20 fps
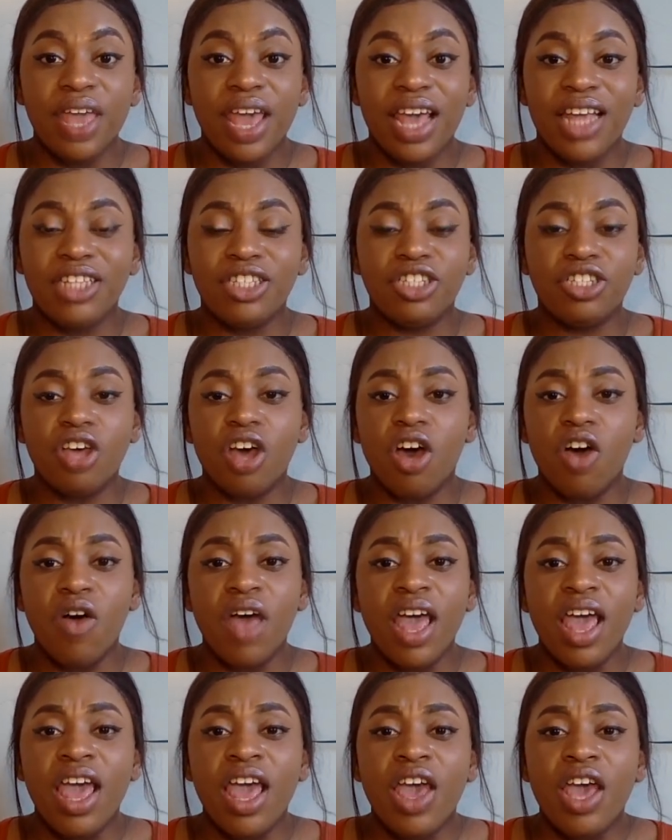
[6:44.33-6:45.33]
And
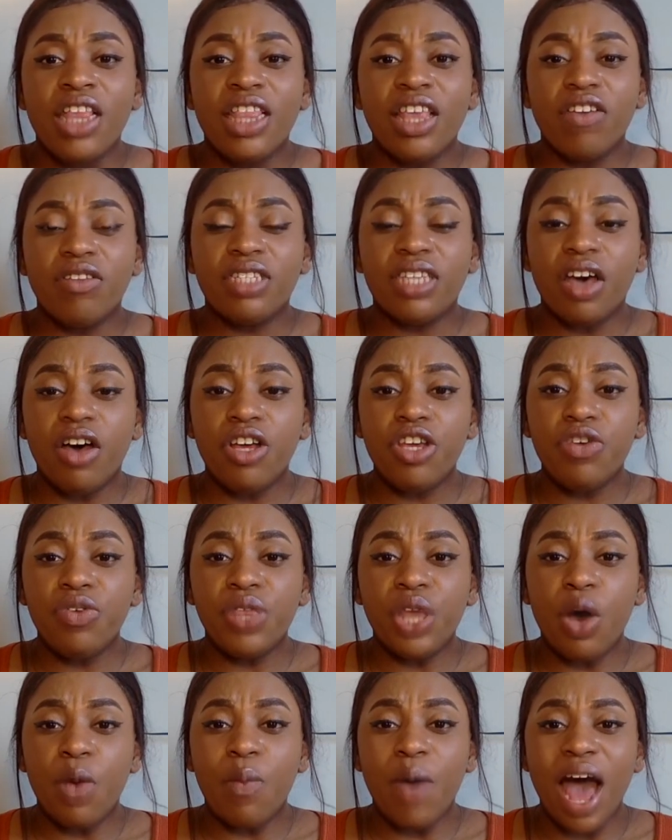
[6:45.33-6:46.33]
so they'll tell you
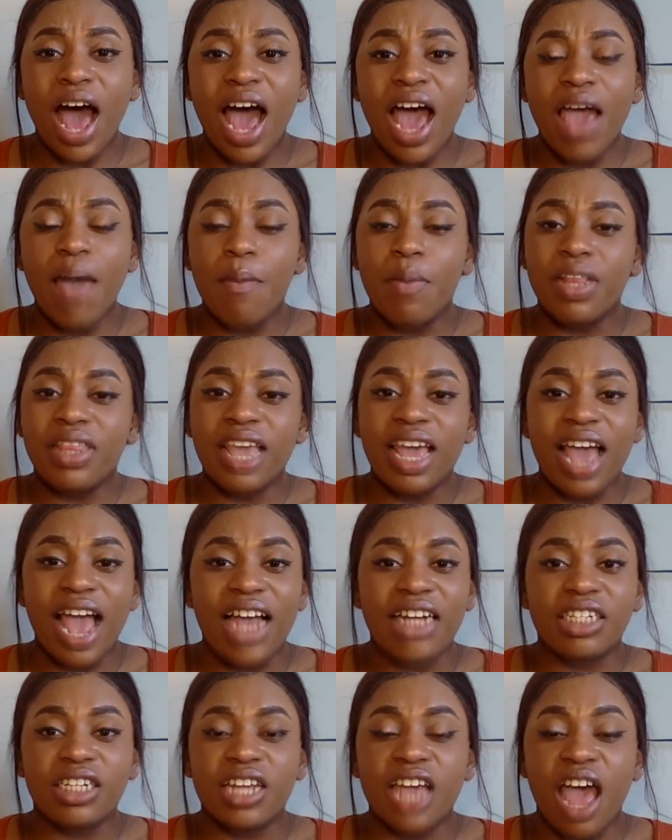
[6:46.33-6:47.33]
they'll buy, but they
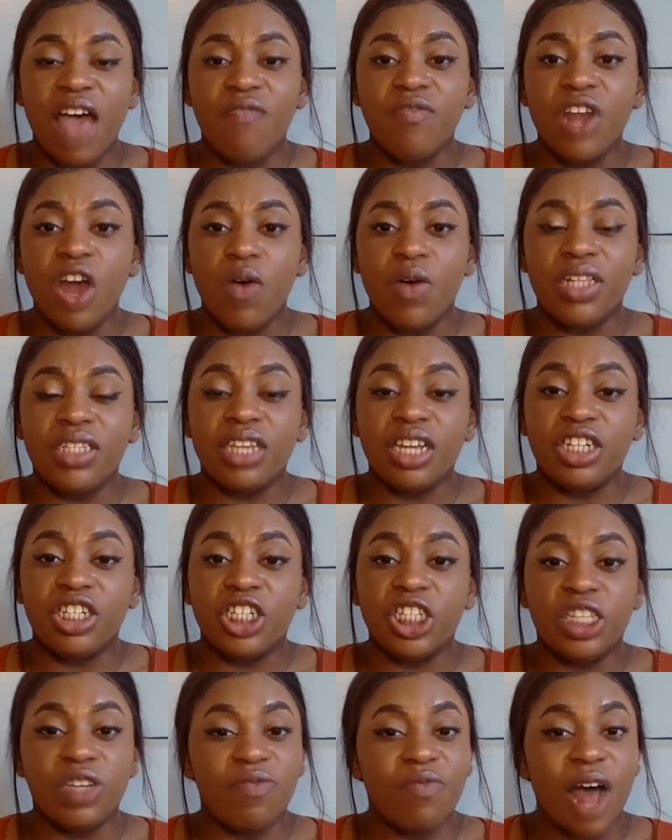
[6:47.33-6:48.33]
actually have no
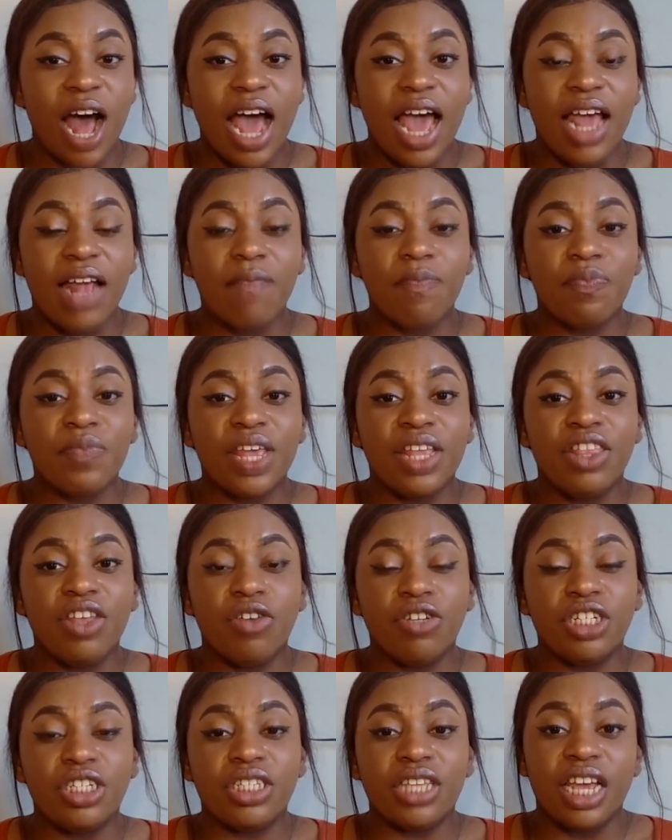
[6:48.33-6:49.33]
intentions of buying, and they'll
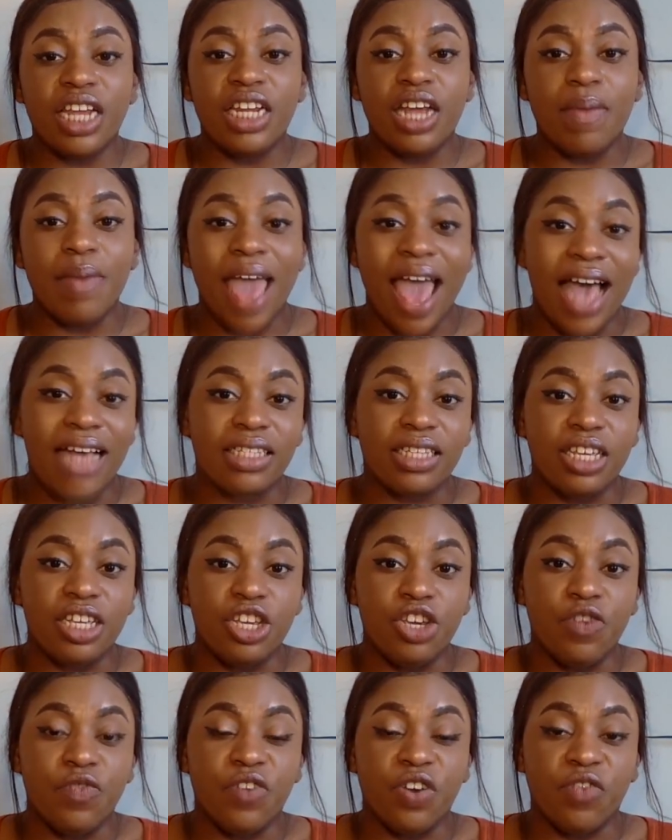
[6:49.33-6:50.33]
just end up asking
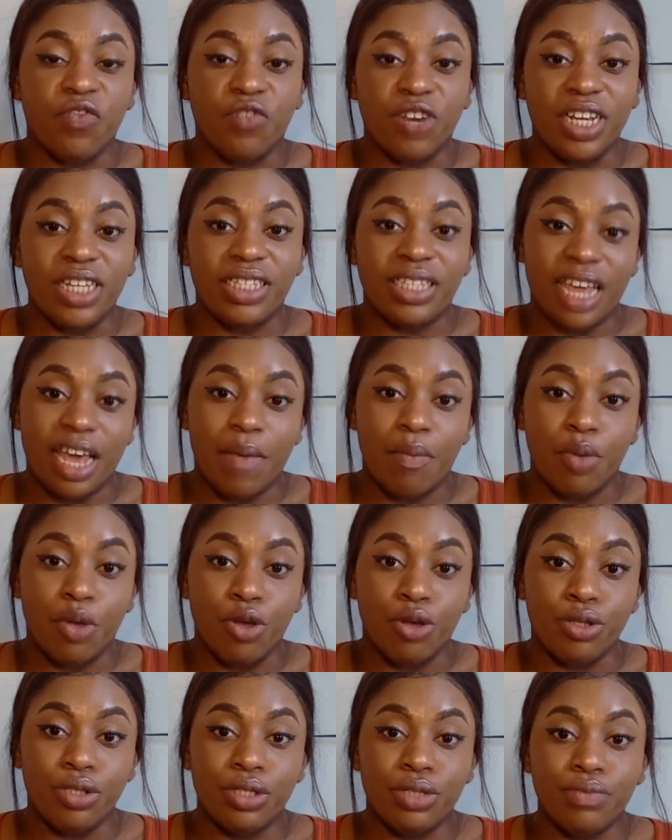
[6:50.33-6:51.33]
you for free
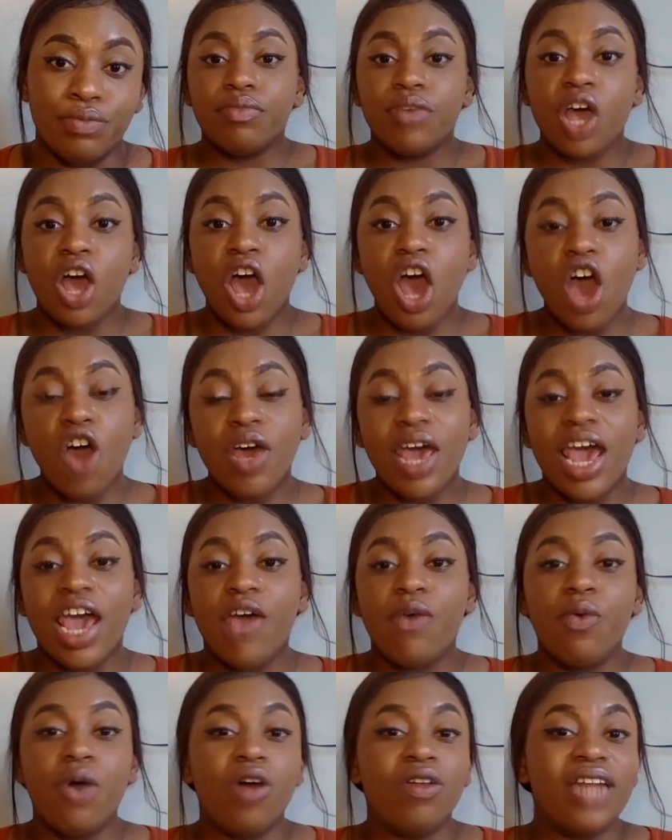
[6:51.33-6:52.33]
samples.
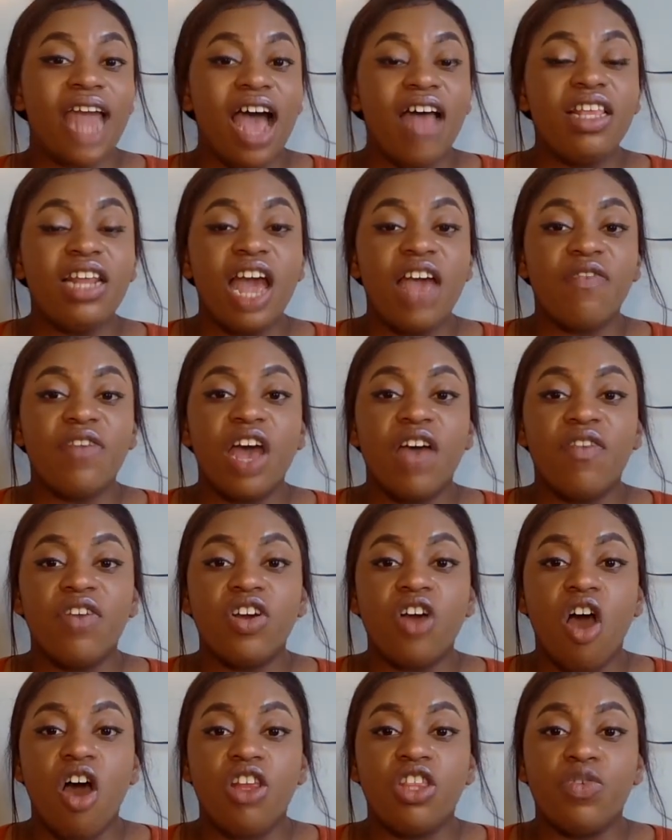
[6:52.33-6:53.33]
Okay, well, now that I've
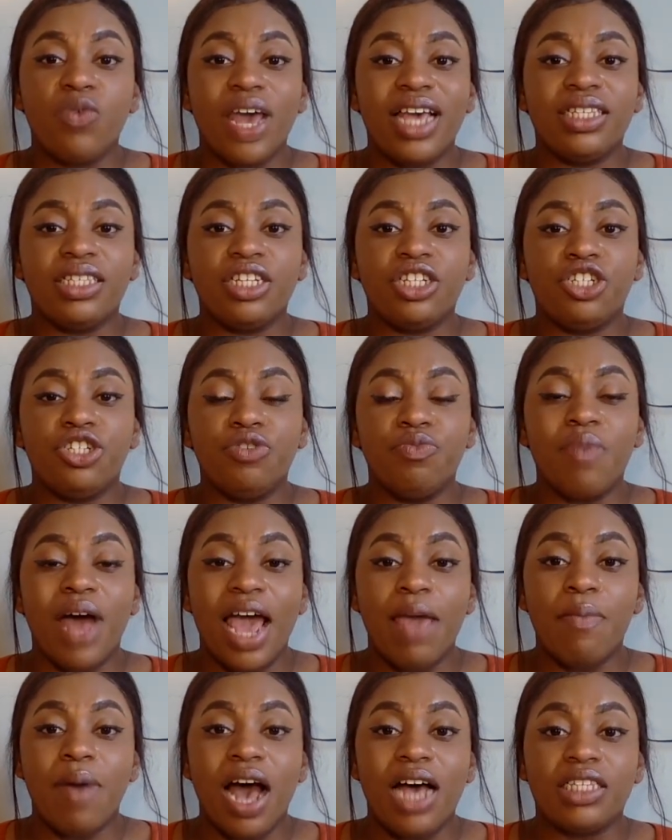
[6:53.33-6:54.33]
covered all the ways that you
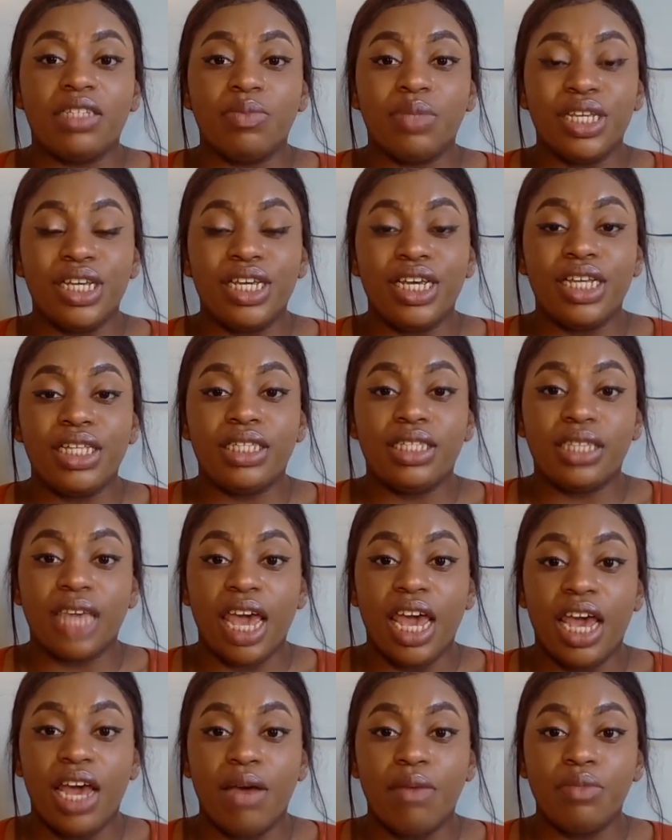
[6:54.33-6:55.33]
might possibly get
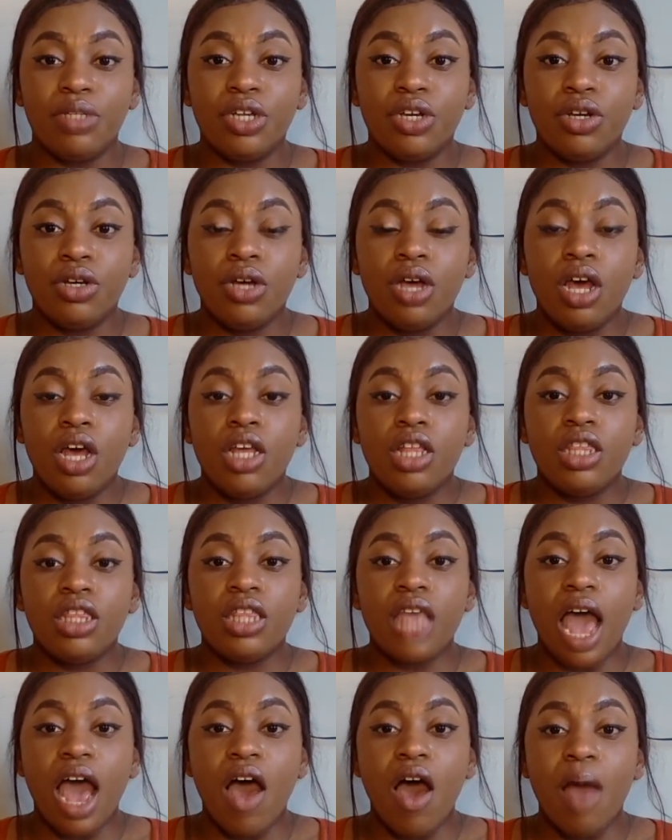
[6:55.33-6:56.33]
scammed,
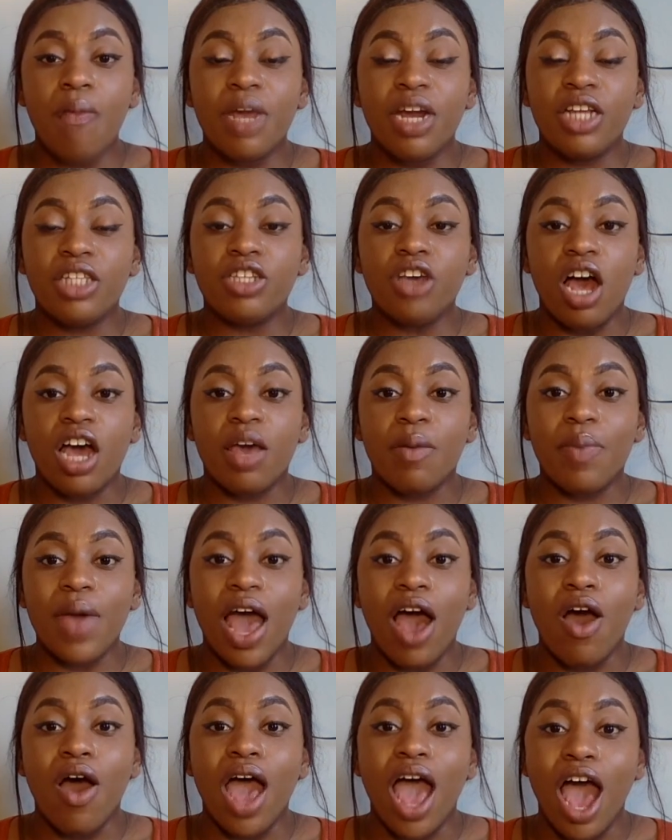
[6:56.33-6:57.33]
now I'm going to talk
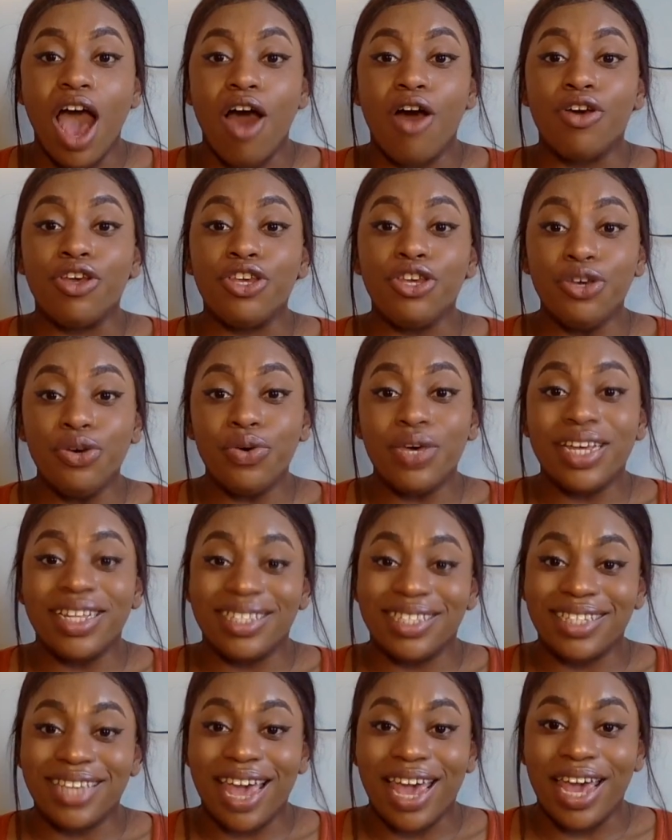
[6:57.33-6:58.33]
about how you get
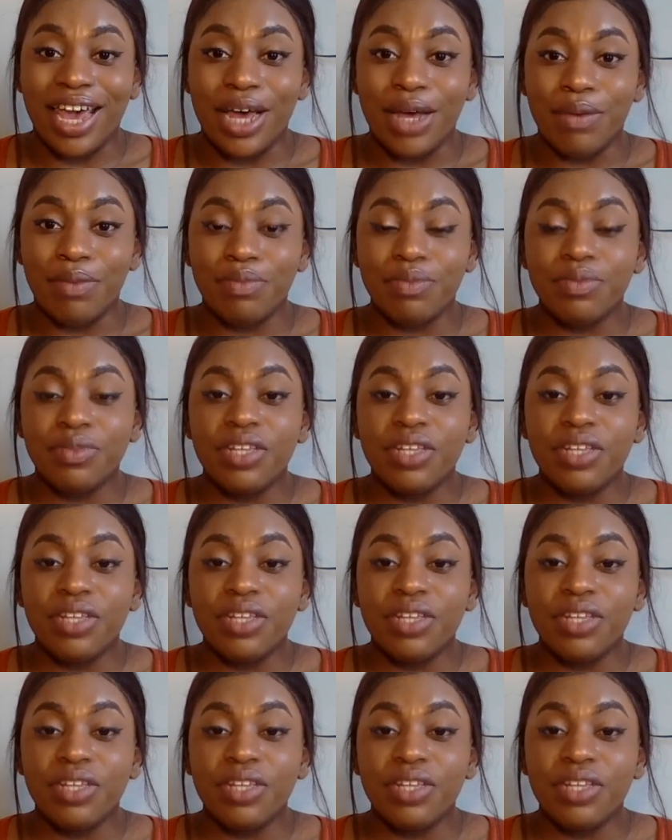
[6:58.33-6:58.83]
scammed.